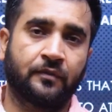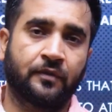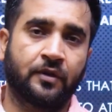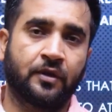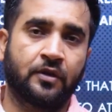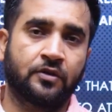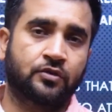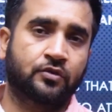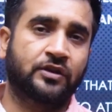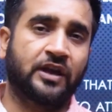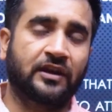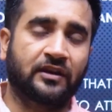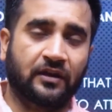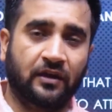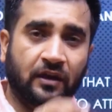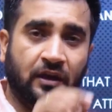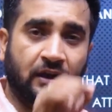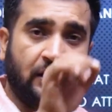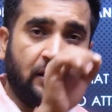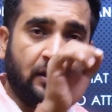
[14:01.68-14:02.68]
So that,
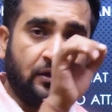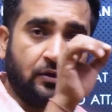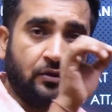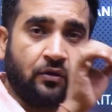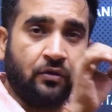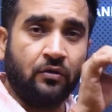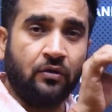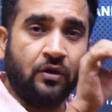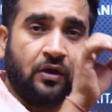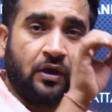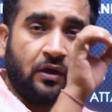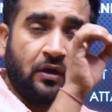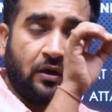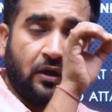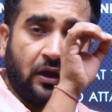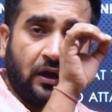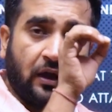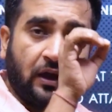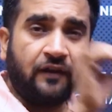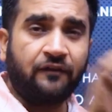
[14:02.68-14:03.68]
you know,
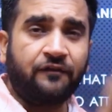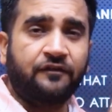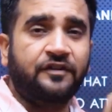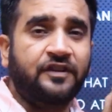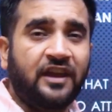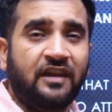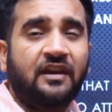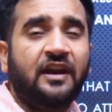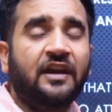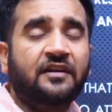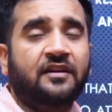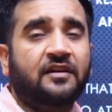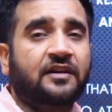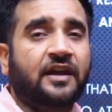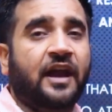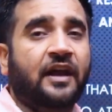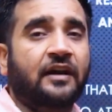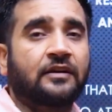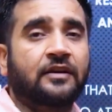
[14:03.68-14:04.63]
if they get attacked,